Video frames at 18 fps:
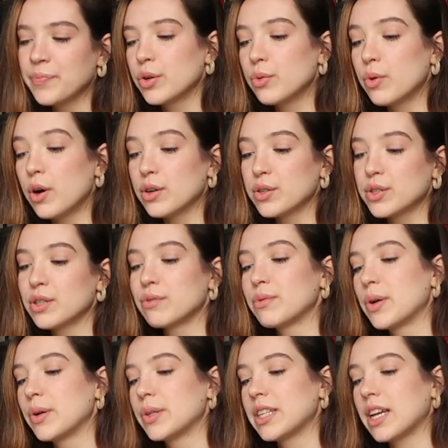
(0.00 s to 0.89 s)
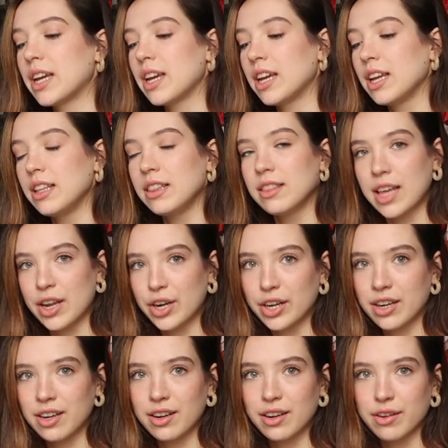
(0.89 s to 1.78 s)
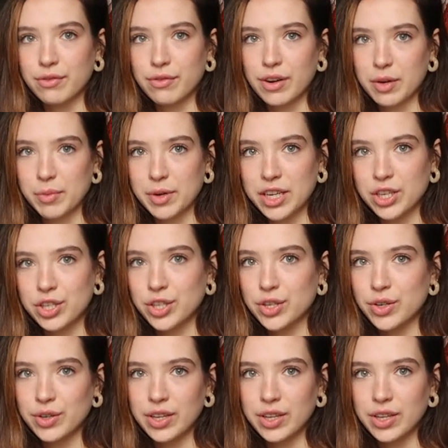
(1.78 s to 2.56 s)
who also wrote a letter of recommendation,